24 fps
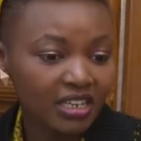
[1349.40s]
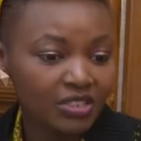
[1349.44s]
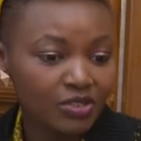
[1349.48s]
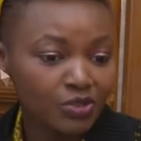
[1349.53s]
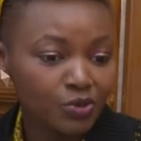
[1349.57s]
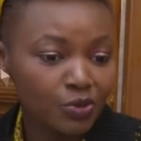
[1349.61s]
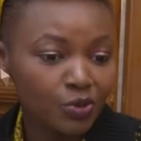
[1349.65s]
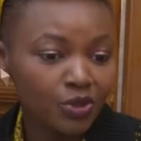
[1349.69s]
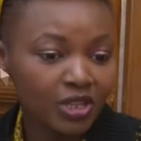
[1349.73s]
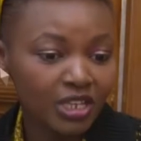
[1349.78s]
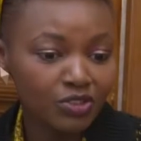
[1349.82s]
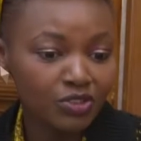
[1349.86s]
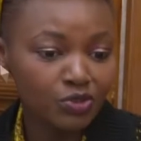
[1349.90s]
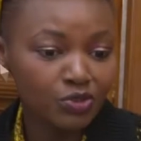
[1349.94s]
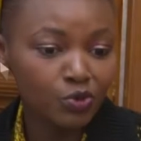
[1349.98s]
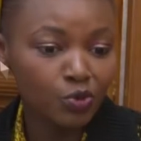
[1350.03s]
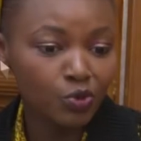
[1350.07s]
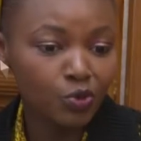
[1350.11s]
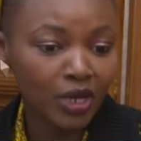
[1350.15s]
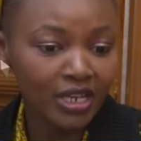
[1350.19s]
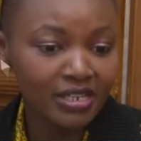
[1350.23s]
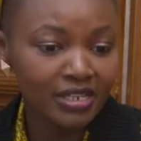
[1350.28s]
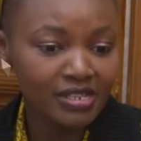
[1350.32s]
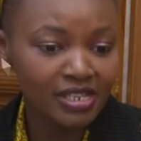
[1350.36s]
so there's
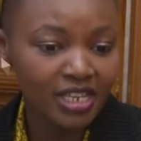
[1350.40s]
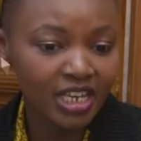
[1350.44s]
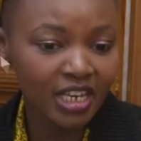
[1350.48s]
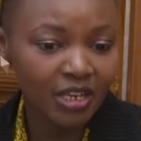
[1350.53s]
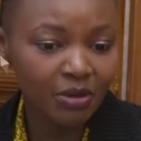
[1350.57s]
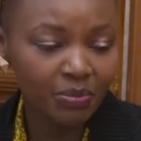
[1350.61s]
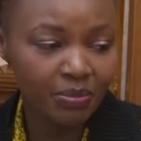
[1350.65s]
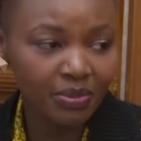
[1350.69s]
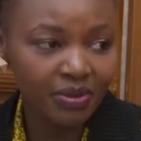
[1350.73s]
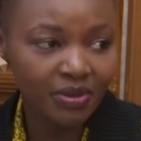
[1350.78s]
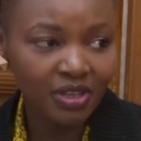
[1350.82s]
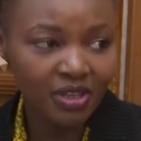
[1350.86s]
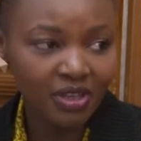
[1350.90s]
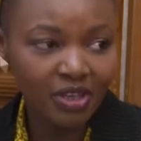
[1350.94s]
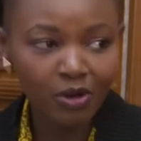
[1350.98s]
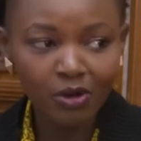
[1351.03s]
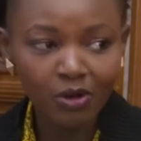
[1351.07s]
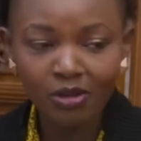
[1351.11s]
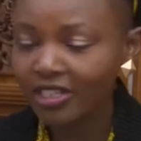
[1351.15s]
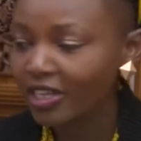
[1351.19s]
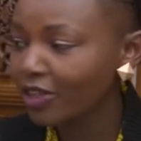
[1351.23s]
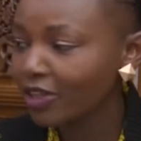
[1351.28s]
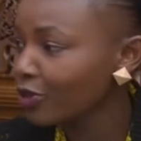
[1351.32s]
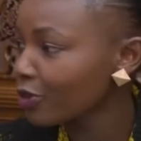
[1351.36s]
no escape,
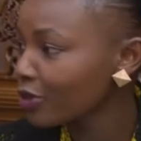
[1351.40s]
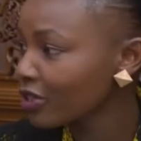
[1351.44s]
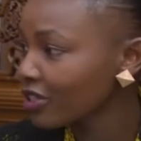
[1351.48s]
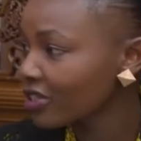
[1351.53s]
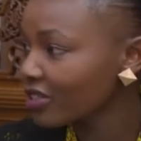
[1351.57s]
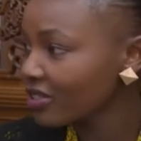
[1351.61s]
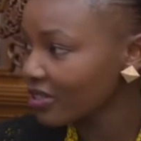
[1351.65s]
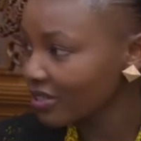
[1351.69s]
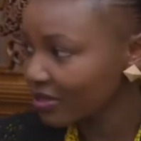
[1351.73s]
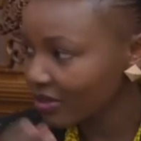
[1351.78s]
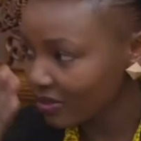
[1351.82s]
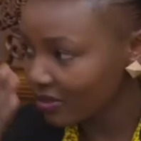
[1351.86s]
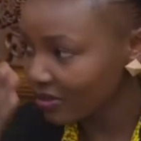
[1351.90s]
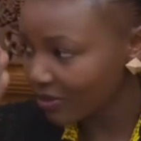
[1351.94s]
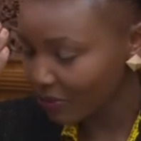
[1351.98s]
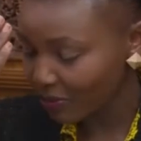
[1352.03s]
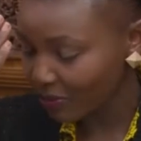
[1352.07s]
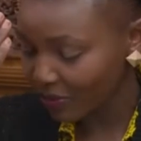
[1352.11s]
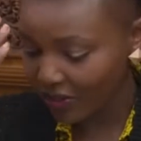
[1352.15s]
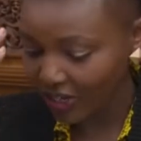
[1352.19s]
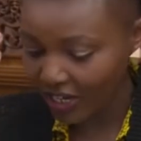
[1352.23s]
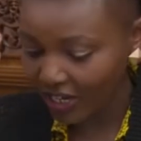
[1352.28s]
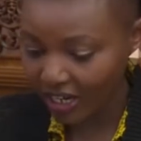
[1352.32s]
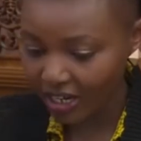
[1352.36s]
because I thought
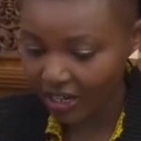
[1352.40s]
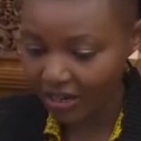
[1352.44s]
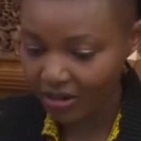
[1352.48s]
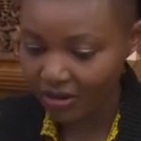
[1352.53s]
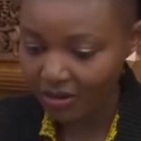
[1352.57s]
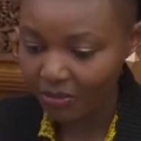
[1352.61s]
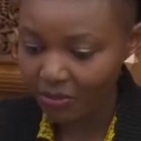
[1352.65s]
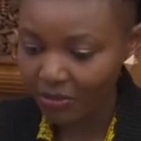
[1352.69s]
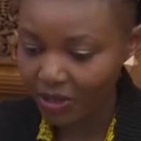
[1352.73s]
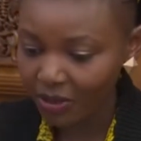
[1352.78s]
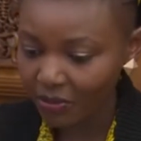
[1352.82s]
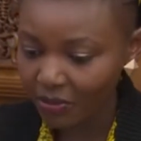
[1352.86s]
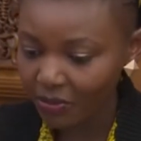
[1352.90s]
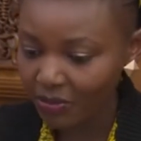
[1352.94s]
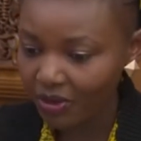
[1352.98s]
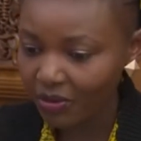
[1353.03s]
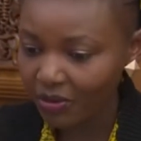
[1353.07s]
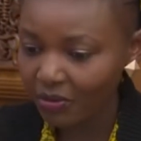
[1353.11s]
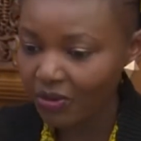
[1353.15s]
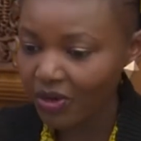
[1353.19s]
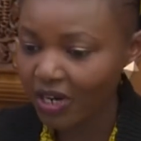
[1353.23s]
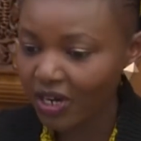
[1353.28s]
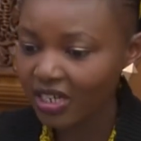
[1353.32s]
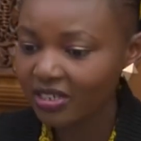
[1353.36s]
brain, baby,
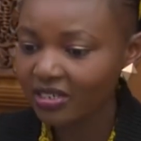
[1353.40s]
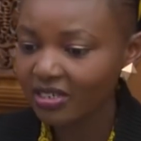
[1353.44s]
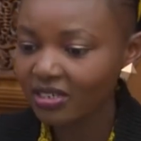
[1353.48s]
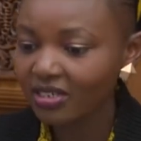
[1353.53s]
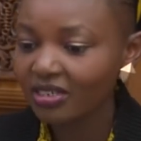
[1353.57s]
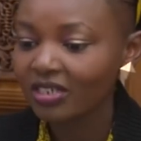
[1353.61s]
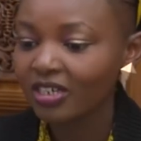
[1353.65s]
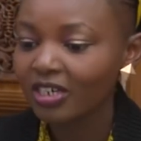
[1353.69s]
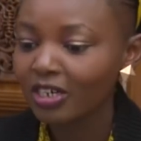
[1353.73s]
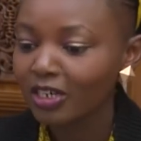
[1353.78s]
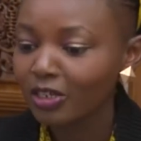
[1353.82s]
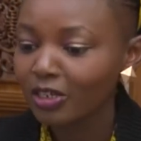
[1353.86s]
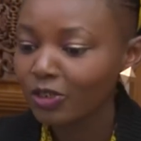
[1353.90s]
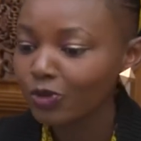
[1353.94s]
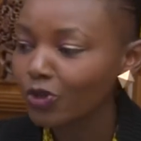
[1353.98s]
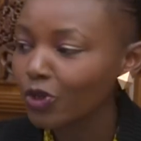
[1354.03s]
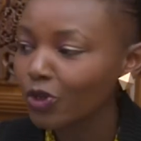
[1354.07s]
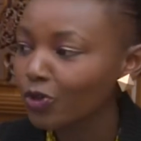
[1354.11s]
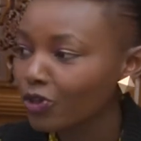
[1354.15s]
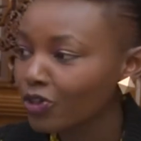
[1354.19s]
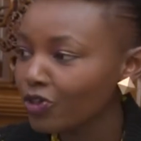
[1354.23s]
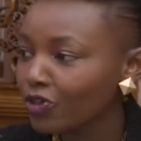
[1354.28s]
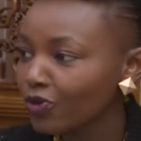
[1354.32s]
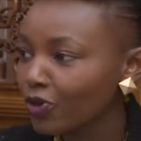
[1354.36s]
breast. So I
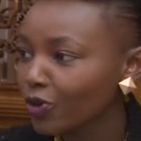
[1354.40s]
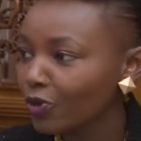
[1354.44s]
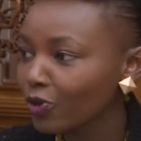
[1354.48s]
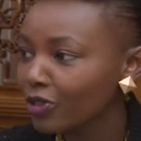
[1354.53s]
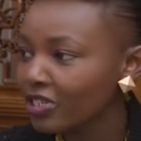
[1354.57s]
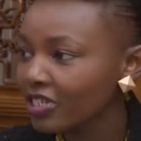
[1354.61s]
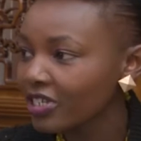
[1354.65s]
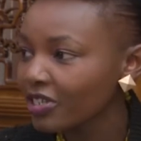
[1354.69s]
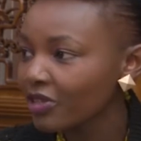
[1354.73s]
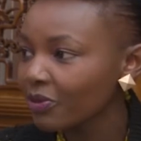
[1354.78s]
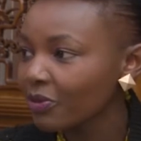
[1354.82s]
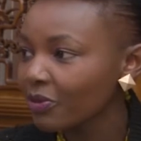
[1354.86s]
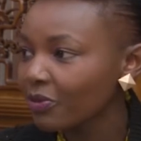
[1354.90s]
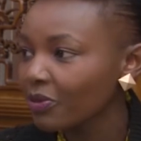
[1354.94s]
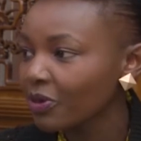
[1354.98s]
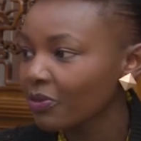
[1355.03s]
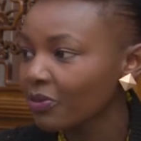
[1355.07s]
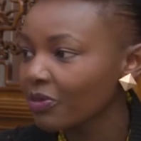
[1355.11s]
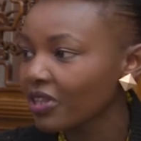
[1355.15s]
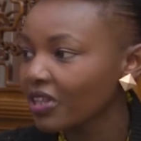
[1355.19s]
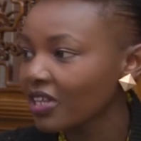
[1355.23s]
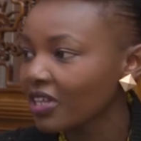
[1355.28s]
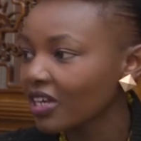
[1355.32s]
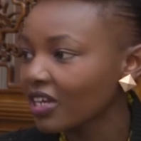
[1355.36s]
thought if I don't see the
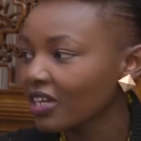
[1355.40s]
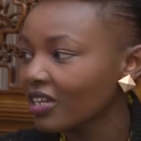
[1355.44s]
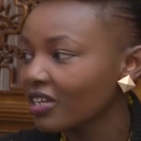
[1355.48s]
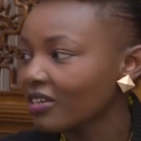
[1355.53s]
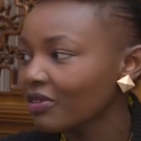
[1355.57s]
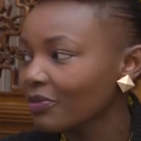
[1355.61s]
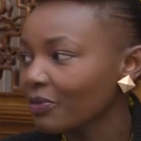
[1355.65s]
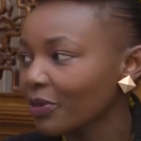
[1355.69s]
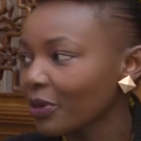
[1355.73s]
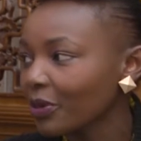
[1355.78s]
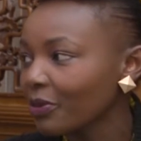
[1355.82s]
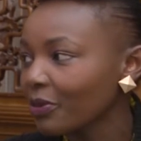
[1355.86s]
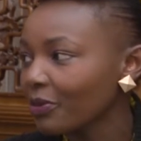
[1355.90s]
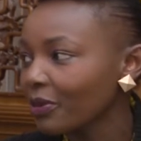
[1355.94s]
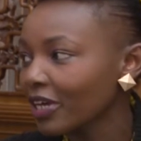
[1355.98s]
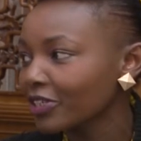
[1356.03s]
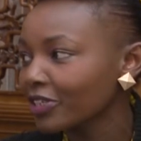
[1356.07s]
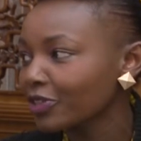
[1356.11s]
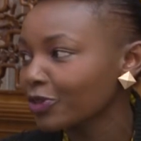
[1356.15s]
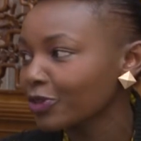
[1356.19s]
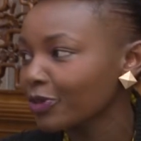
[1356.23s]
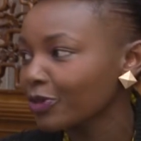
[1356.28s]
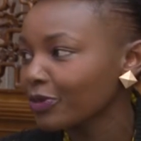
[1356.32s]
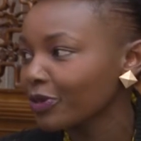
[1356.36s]
baby, then maybe I
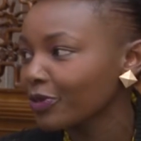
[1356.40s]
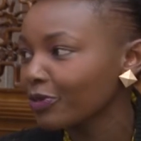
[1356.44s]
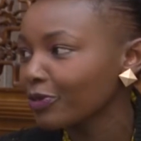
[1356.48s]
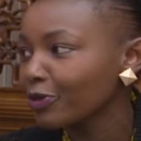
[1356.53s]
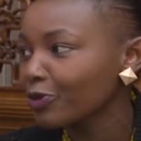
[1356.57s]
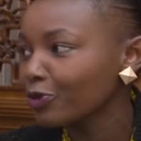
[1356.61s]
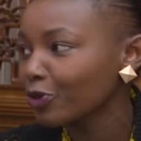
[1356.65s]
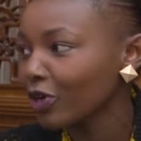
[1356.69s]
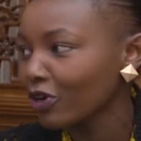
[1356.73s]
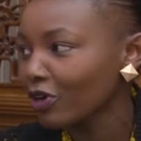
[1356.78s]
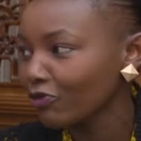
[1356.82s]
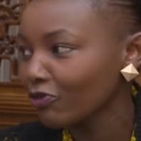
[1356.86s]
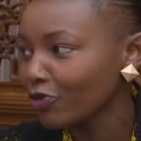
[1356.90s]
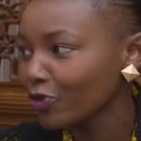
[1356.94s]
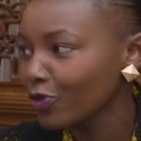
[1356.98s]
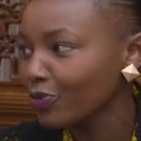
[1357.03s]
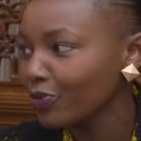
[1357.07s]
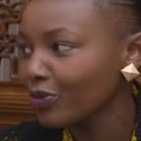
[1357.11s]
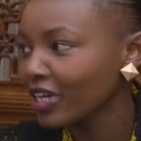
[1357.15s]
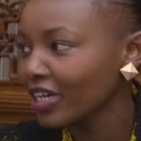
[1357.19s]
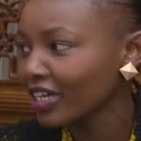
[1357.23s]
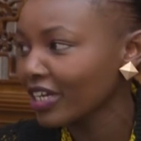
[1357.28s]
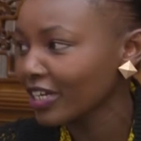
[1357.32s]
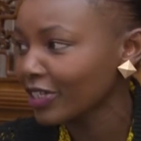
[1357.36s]
should be able to have no
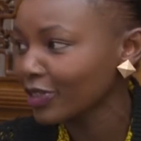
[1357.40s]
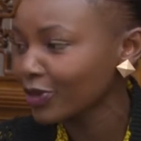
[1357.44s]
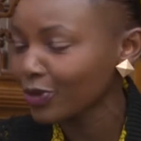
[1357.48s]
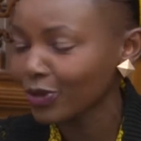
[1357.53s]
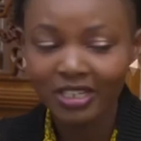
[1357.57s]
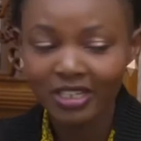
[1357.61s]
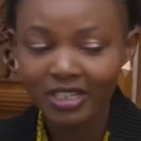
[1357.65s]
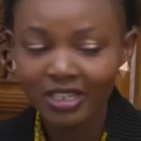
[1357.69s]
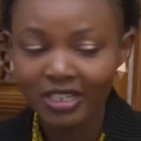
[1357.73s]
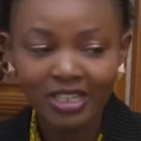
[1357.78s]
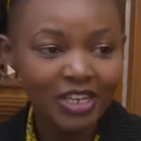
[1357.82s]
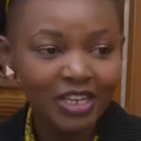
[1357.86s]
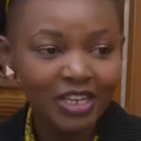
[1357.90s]
milk at all.